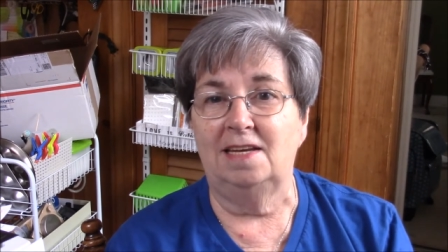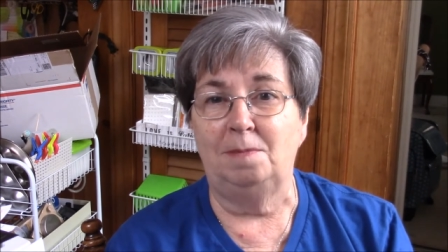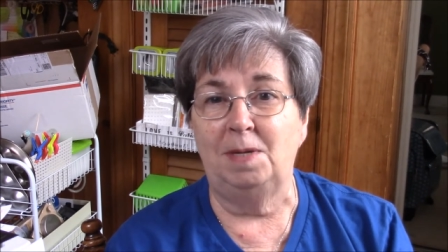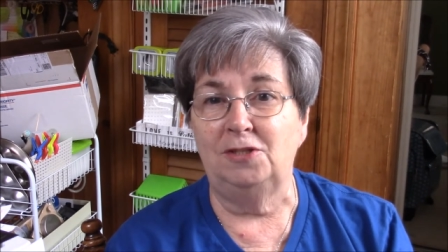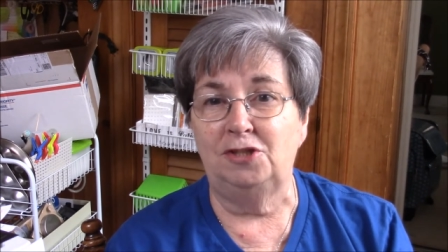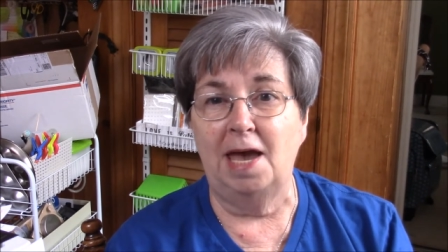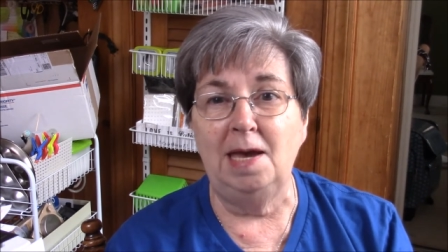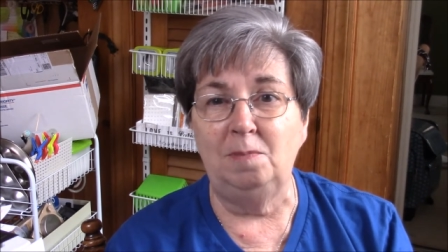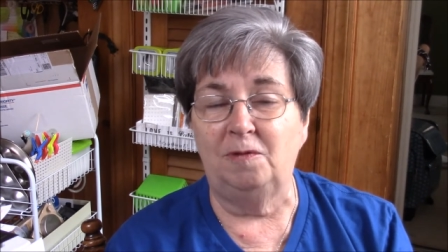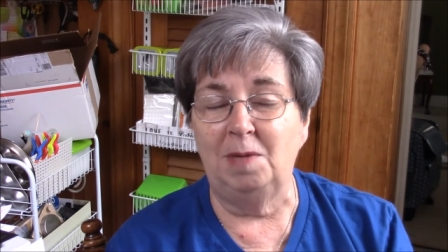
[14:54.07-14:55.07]
It'd be
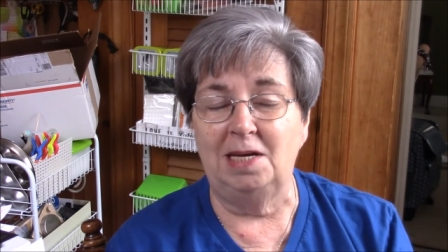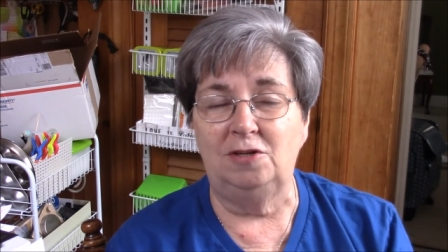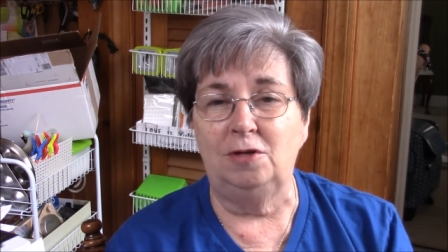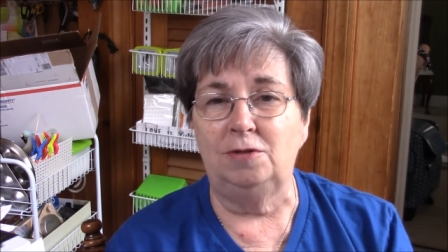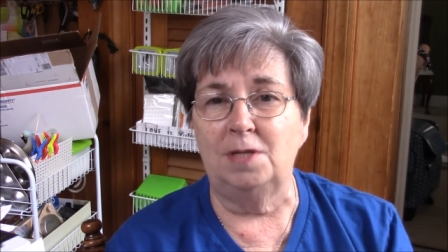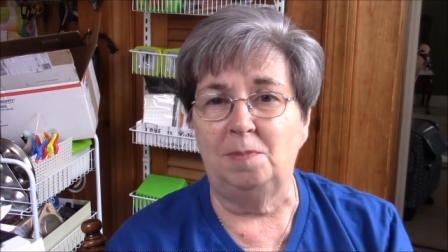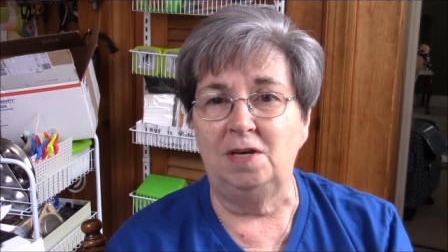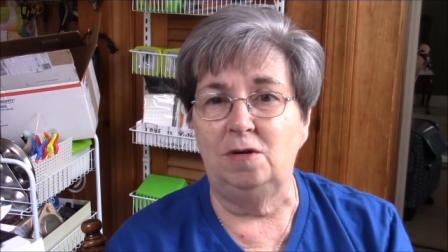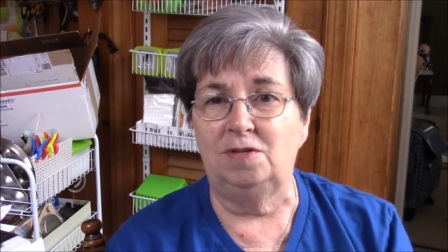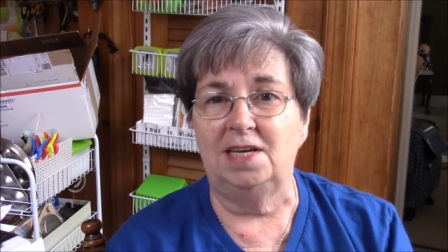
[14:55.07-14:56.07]
ashamed for me to do something
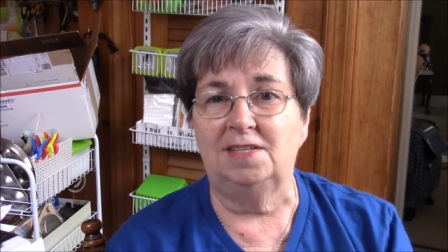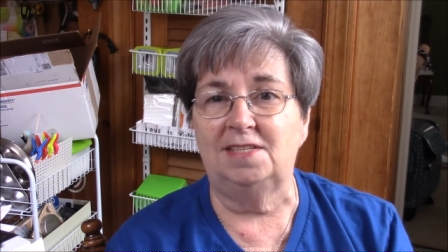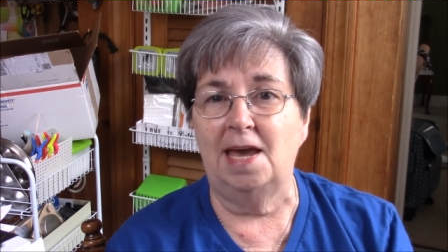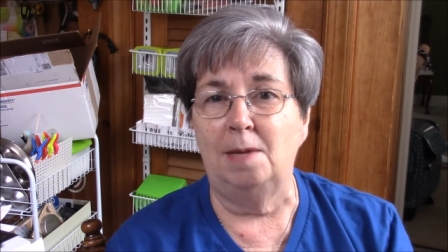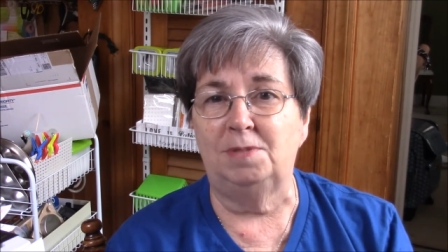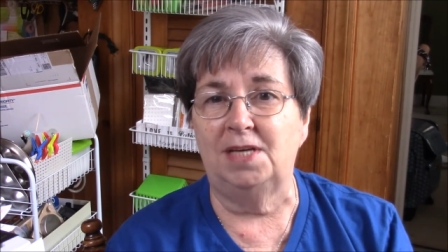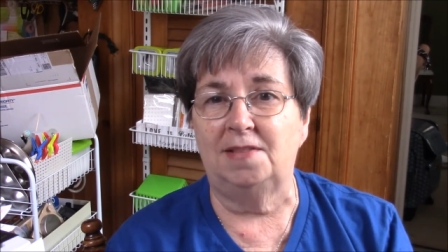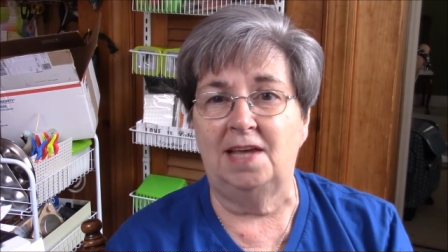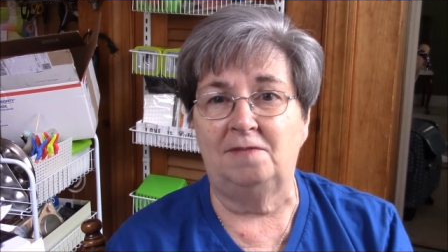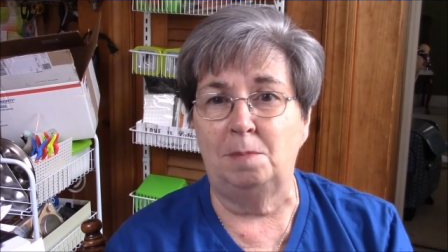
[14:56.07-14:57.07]
using a stamp set
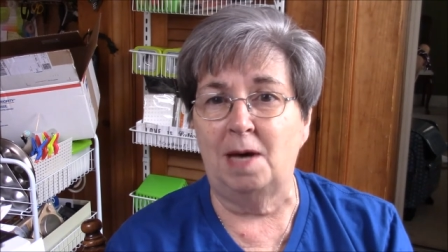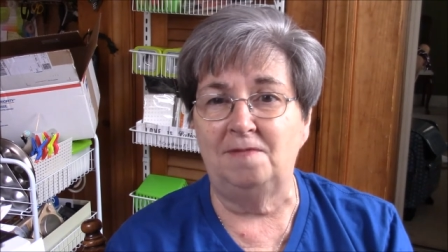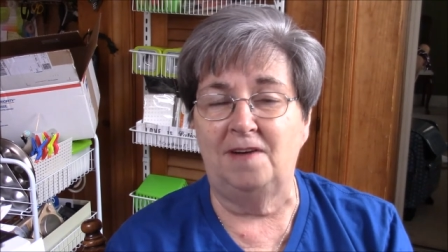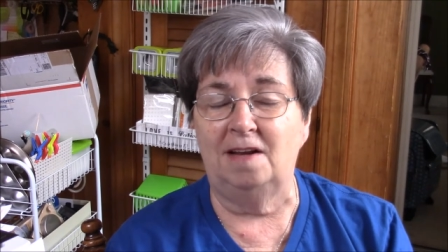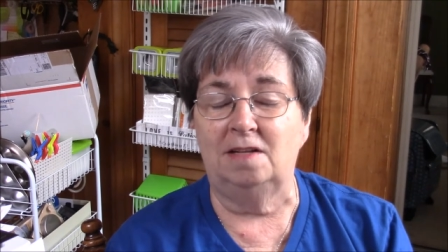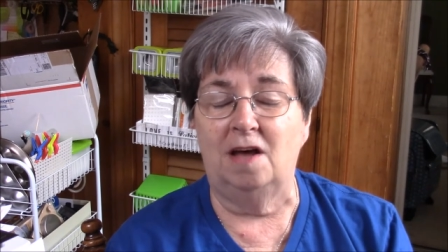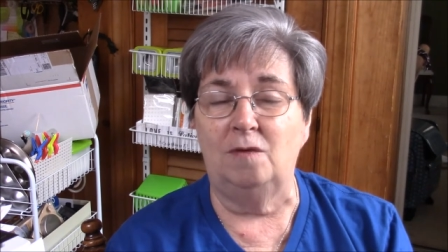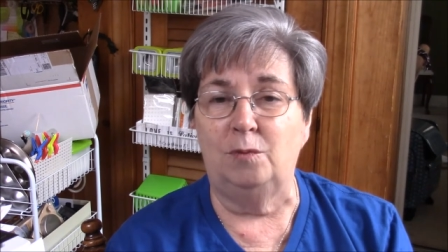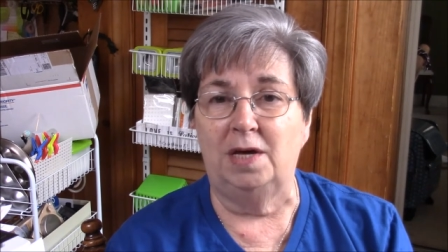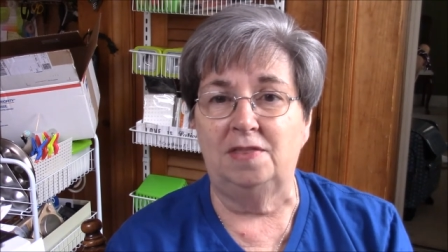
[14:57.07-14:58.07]
that everybody fell in
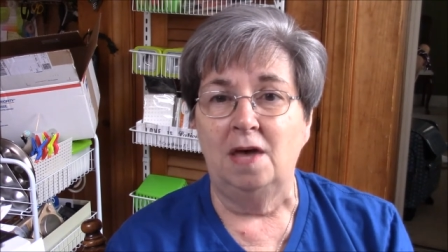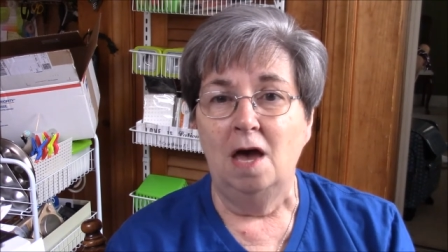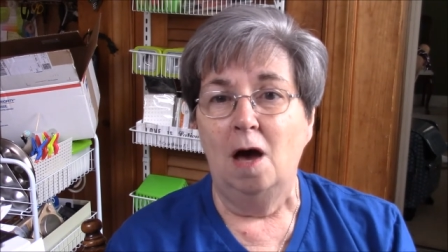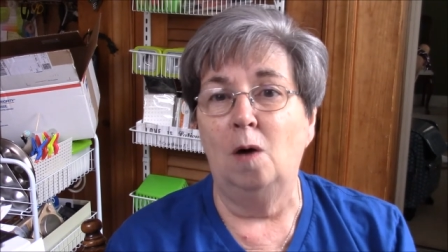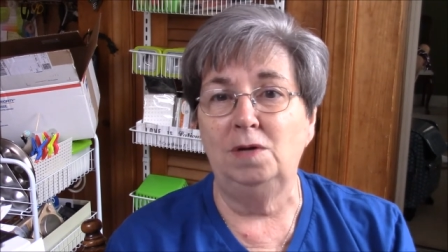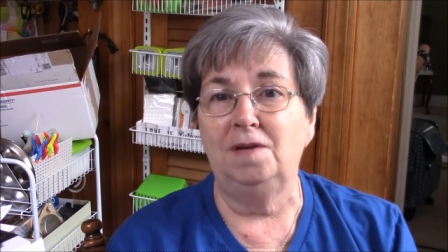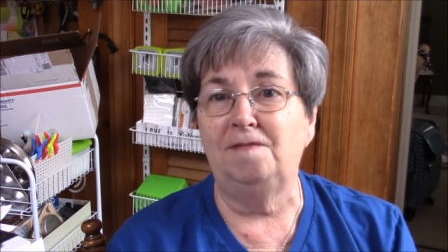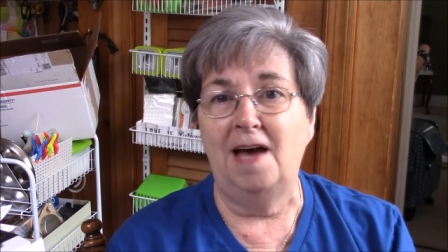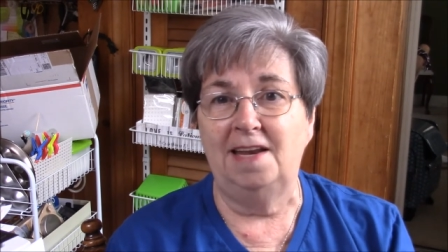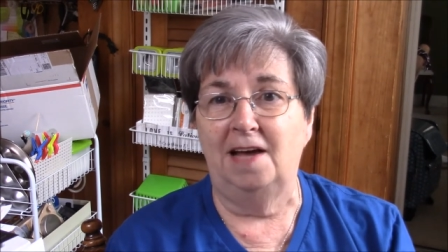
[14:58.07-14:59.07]
love with only to
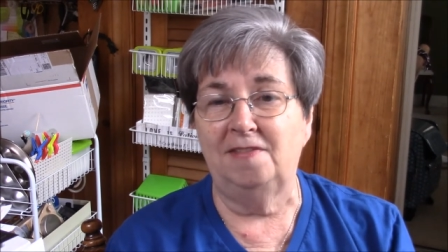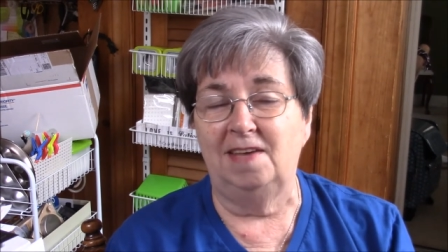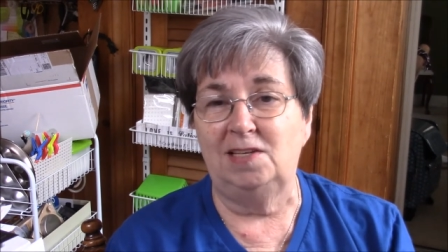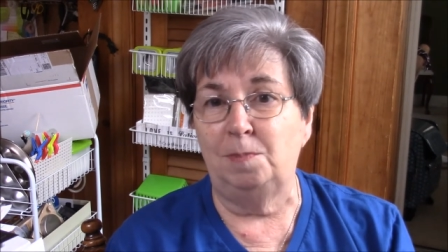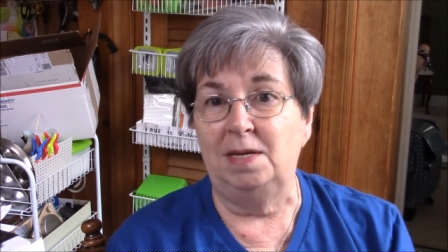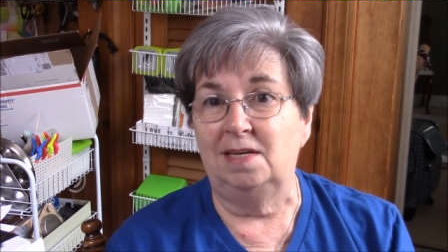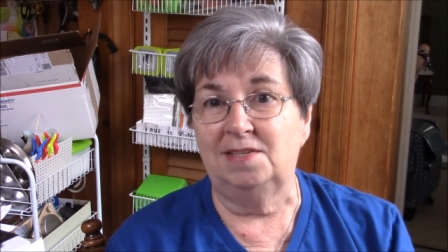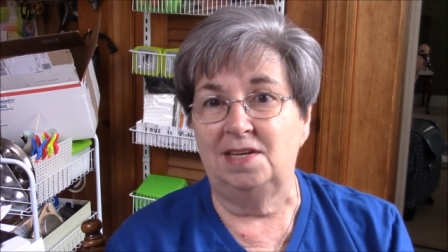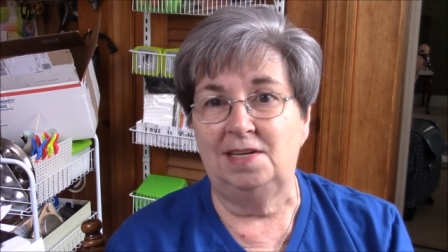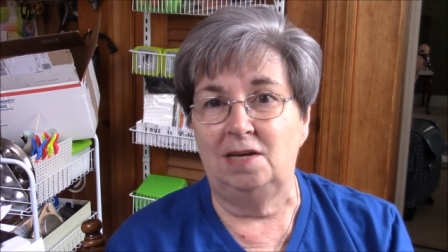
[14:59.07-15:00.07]
find out it's been
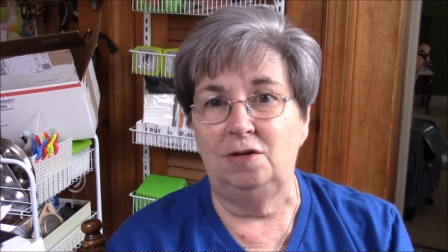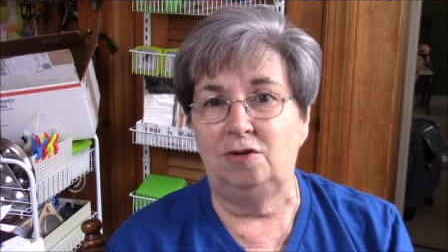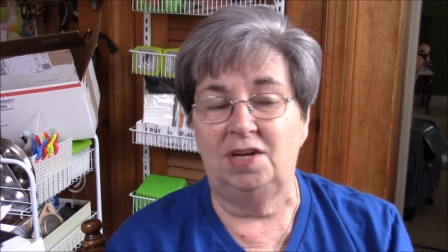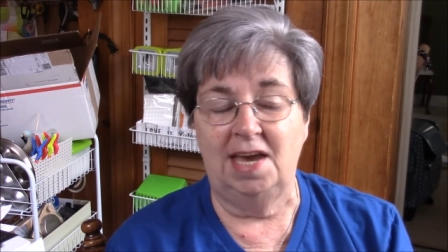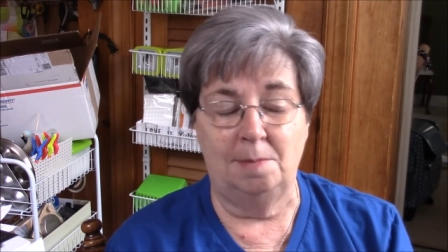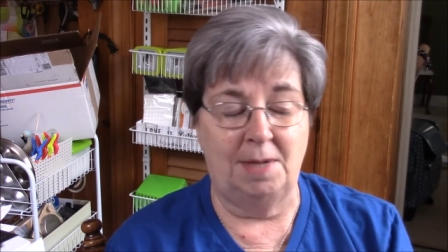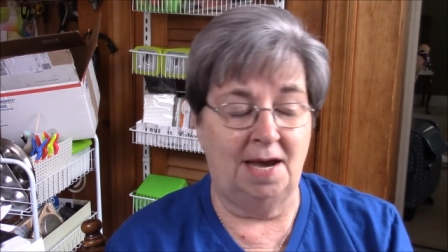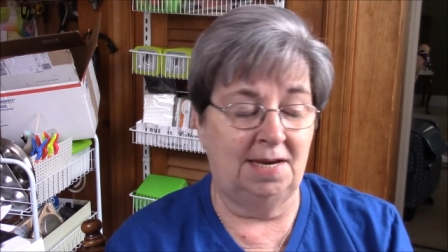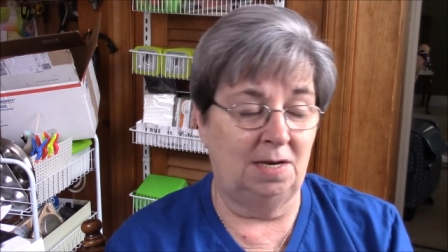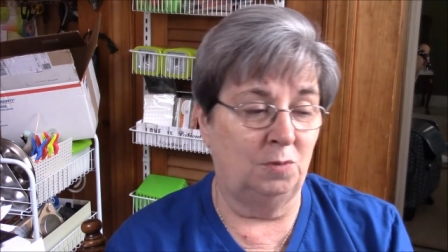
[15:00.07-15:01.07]
discontinued, you can't
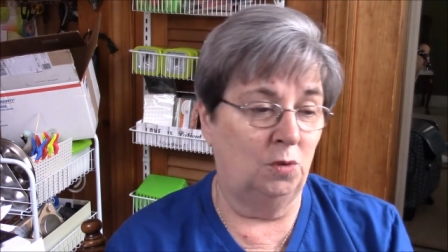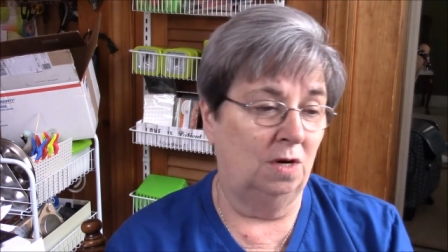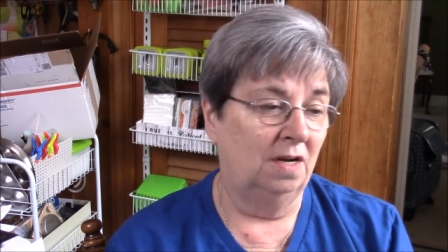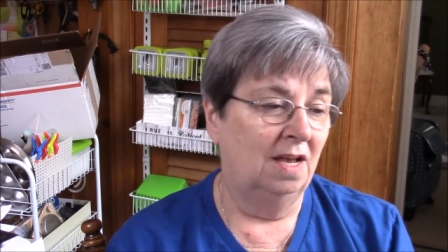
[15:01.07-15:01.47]
buy it anymore.